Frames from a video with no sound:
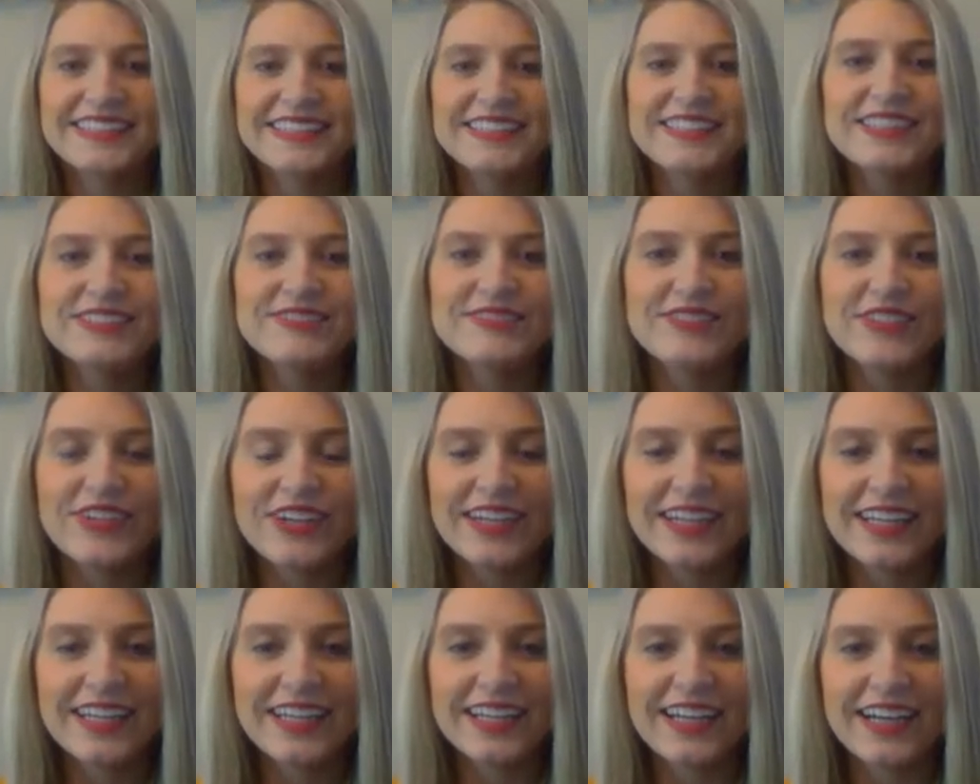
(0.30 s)
Good
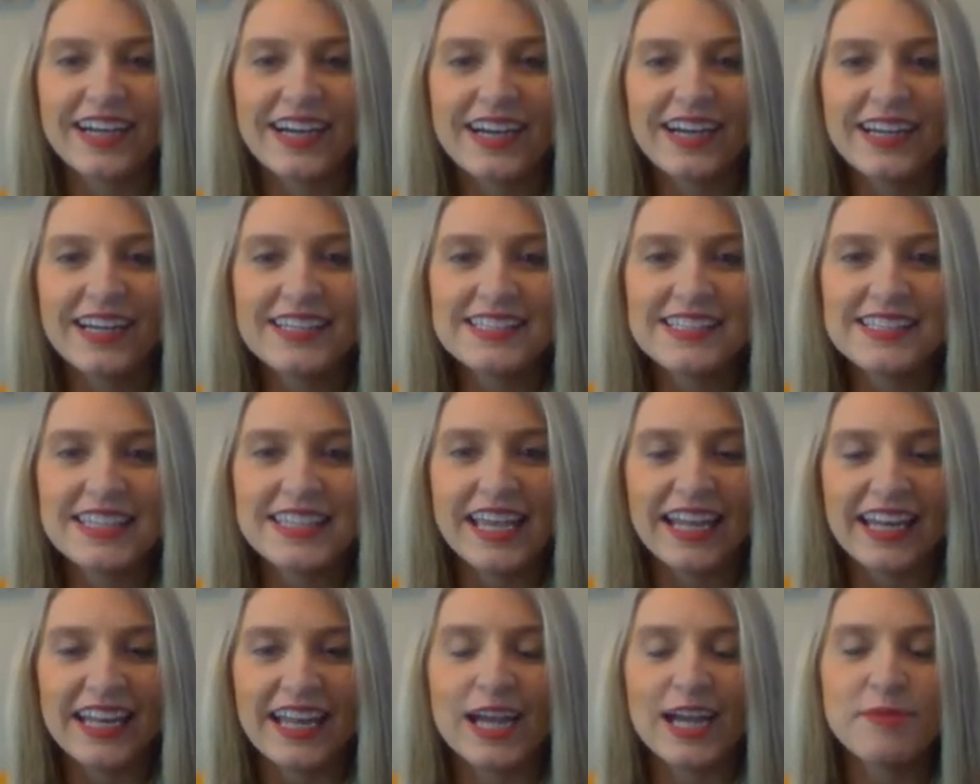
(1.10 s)
morning, guys,
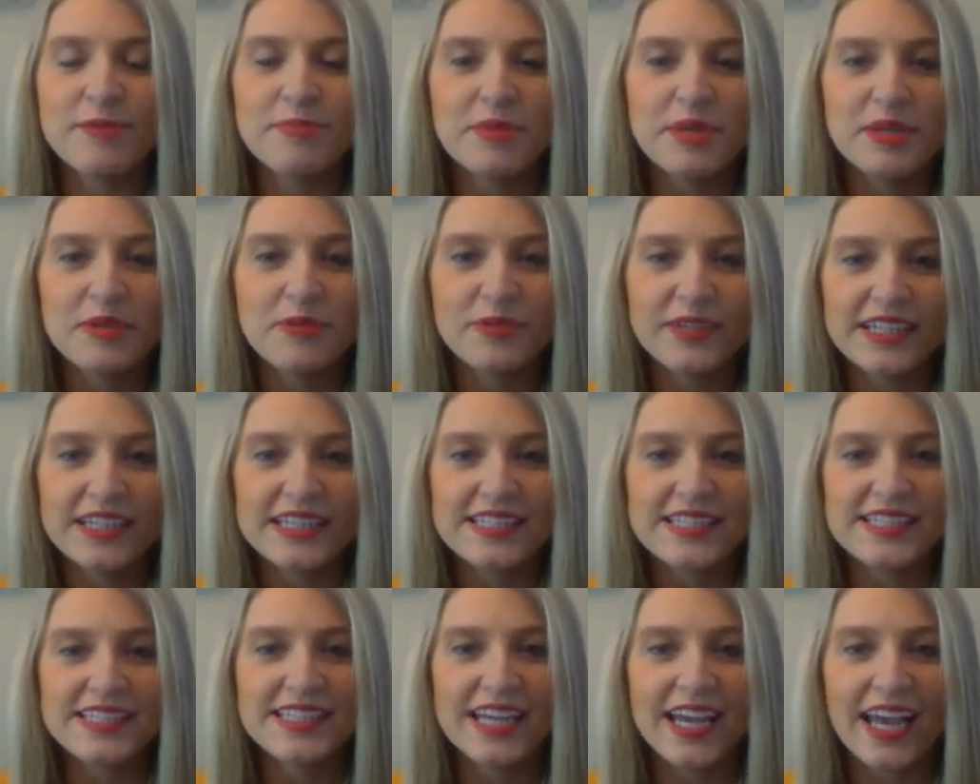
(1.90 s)
and happy
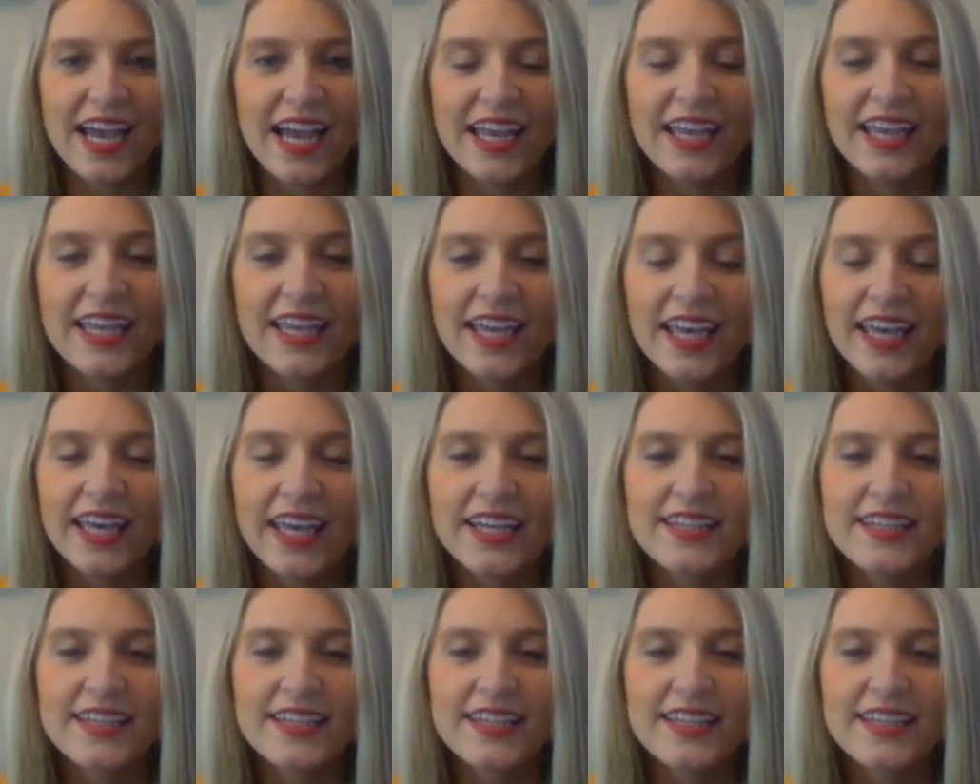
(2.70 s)
Wednesday.